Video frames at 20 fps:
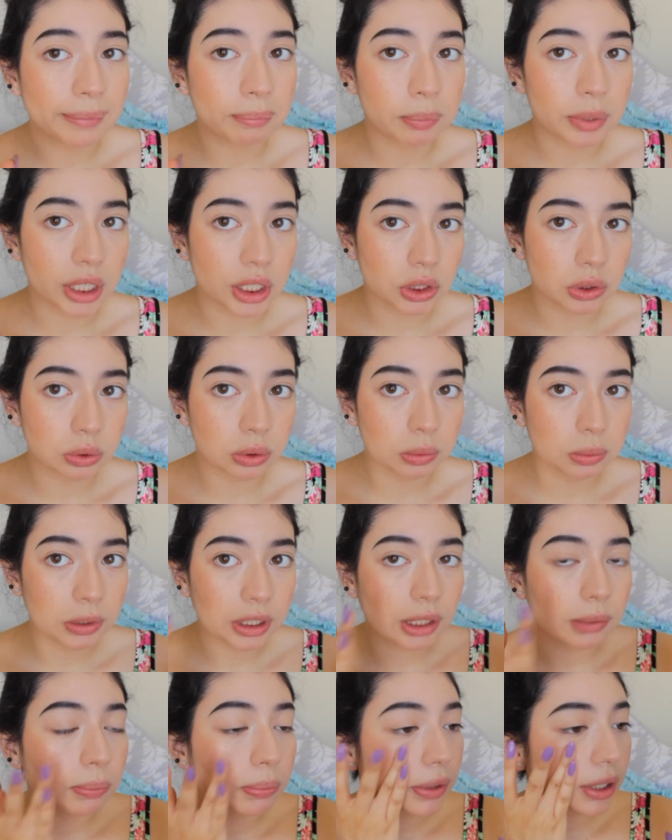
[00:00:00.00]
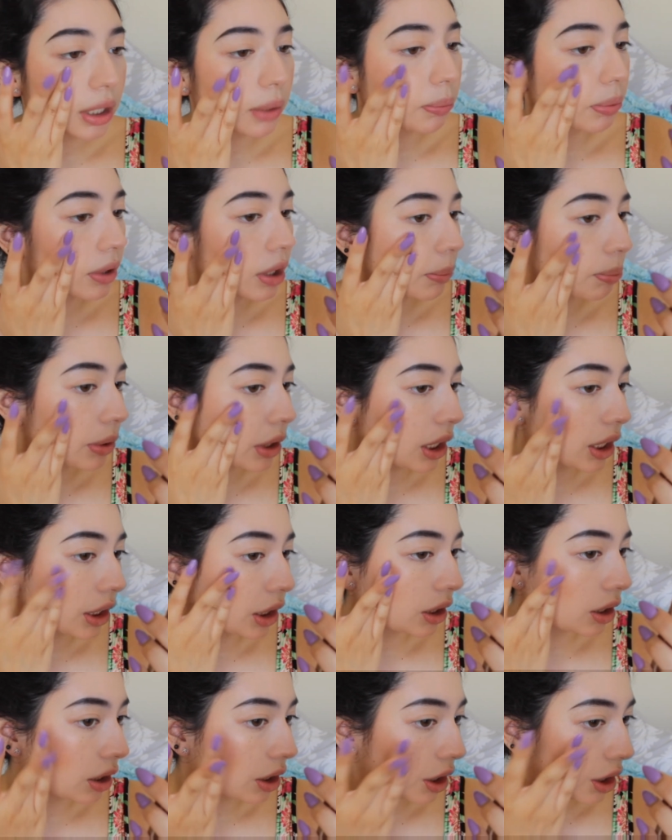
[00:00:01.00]
blush will be, but I'm
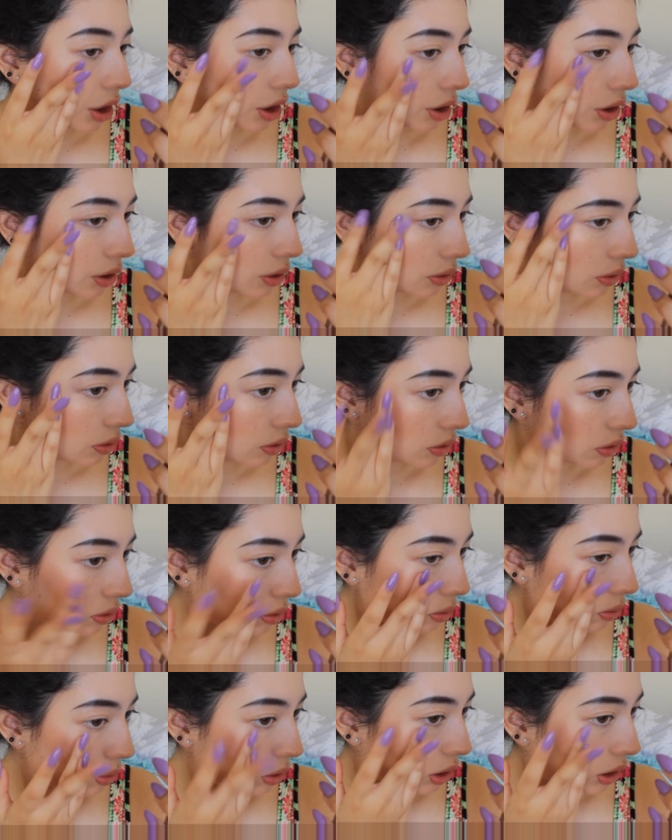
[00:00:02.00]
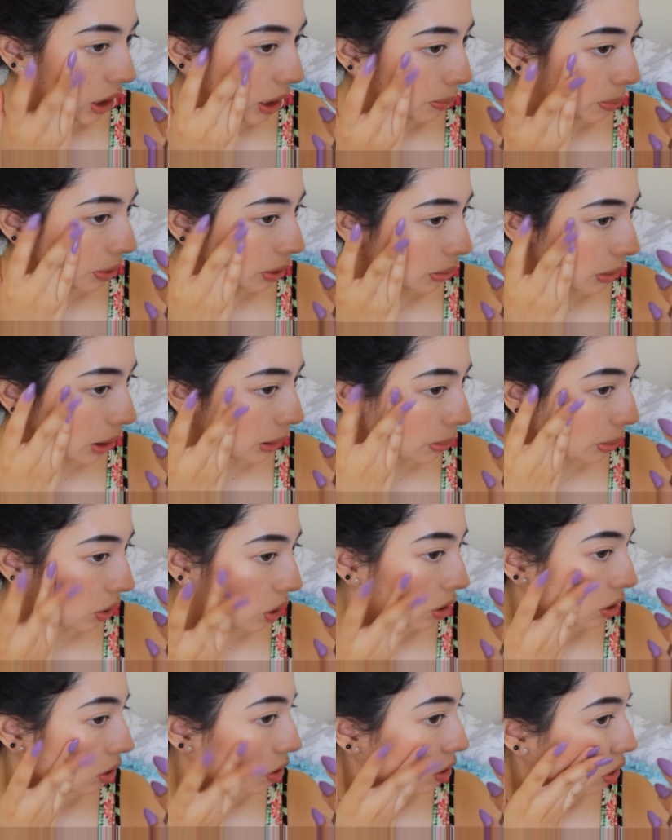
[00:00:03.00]
applying it here, where I put my
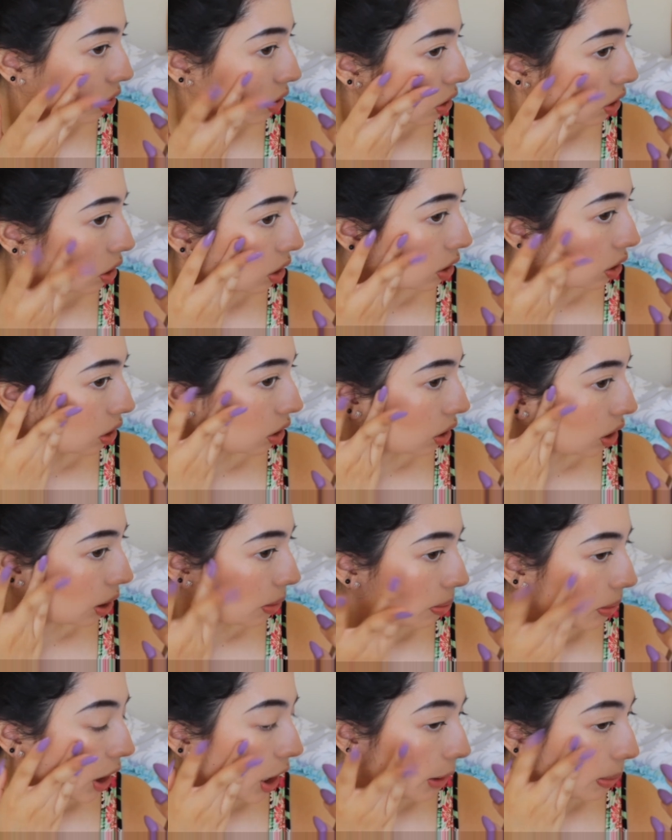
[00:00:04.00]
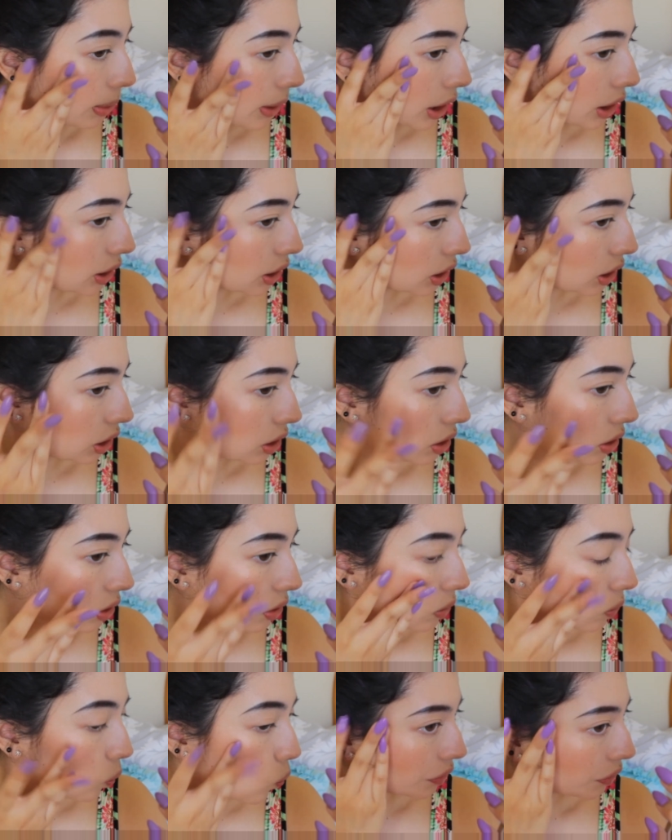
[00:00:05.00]
bronze, my bronzer.
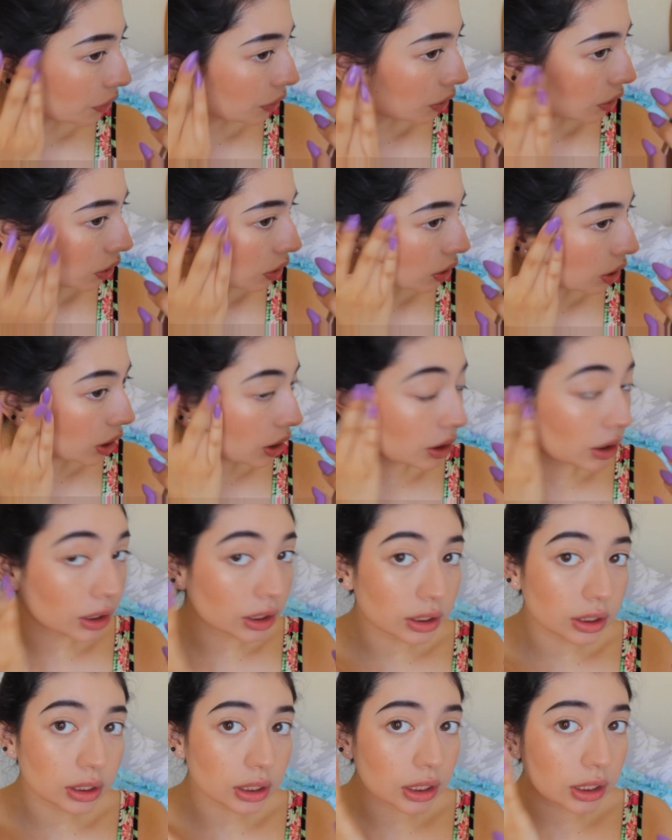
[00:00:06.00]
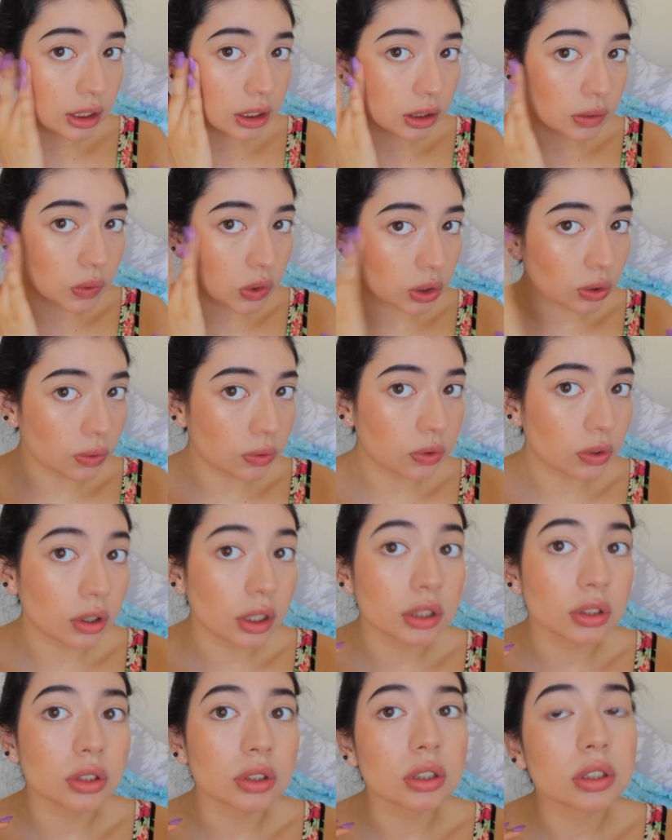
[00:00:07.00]
And this thing is beautiful,
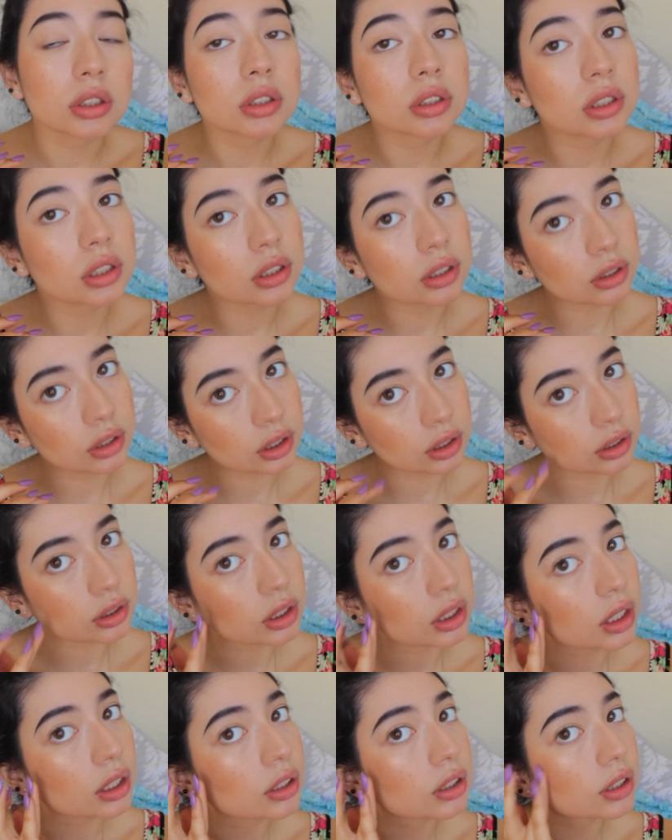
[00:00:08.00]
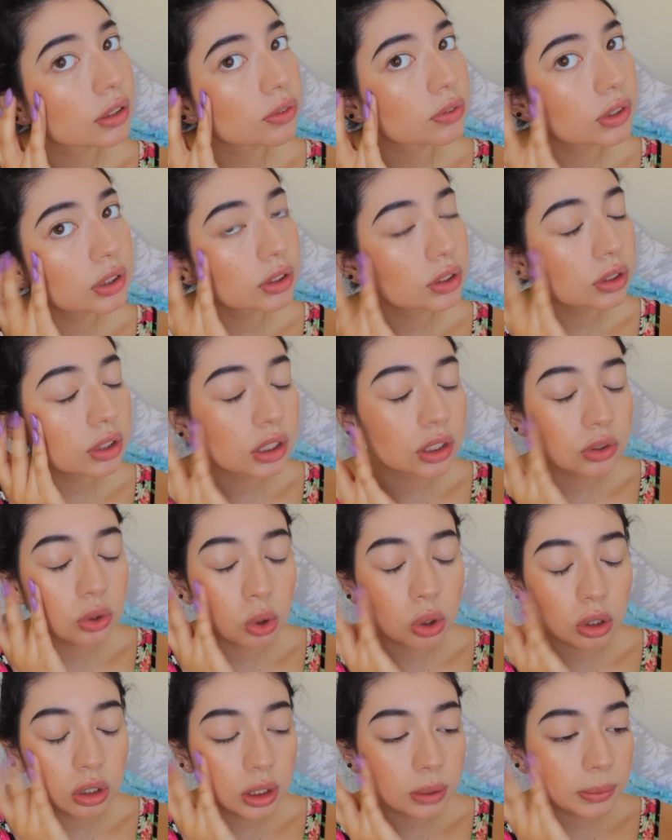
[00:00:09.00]
as you can see. You can see a difference. You can
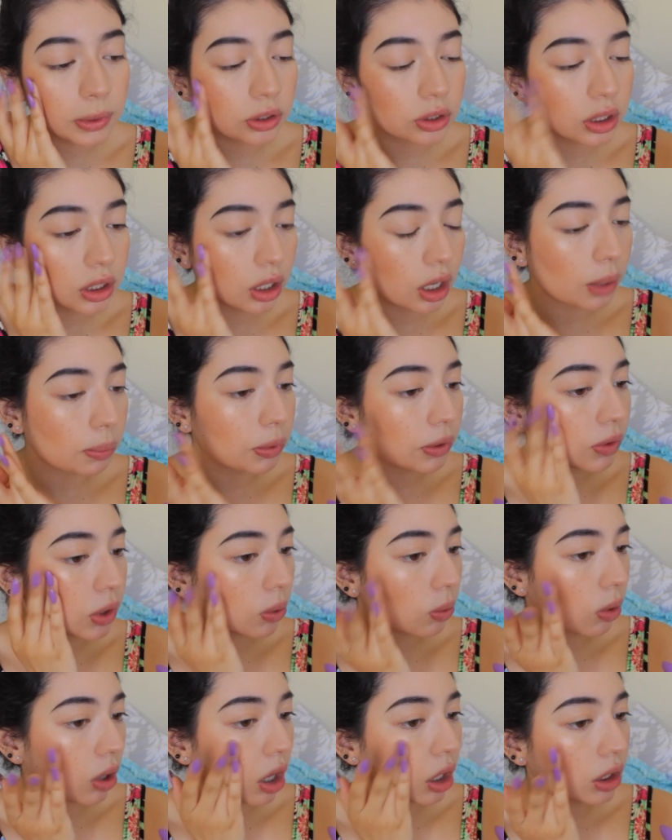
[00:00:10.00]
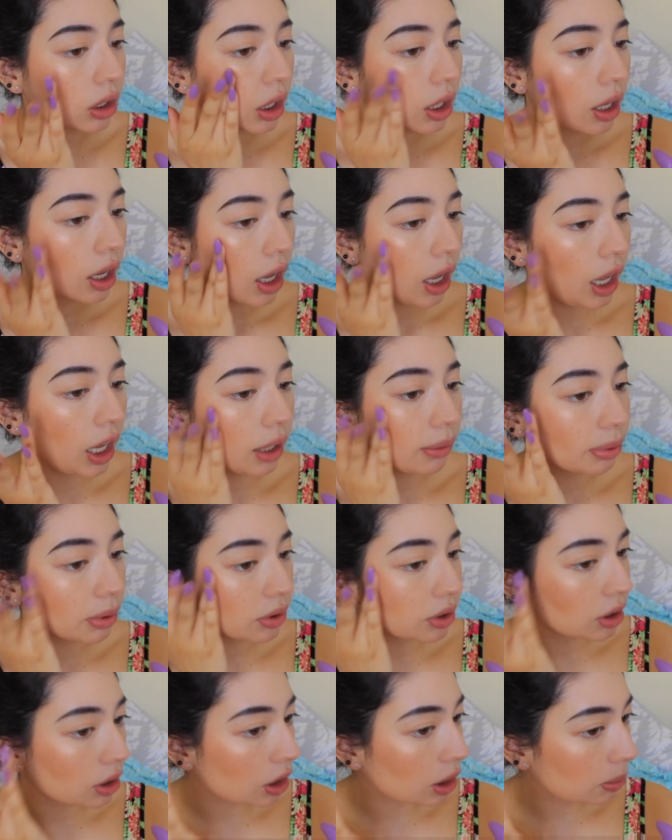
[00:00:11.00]
totally build it up if you want. I
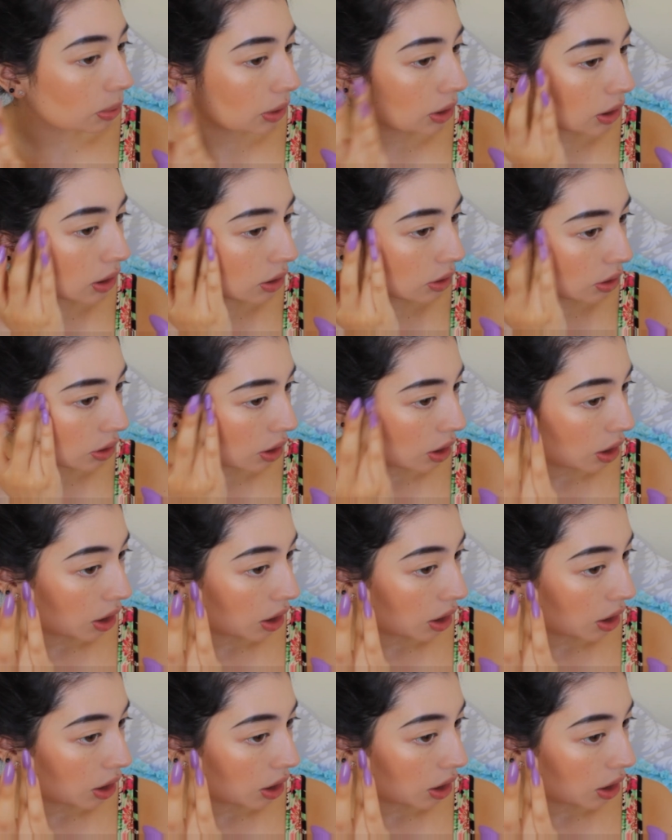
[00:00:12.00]
build it up because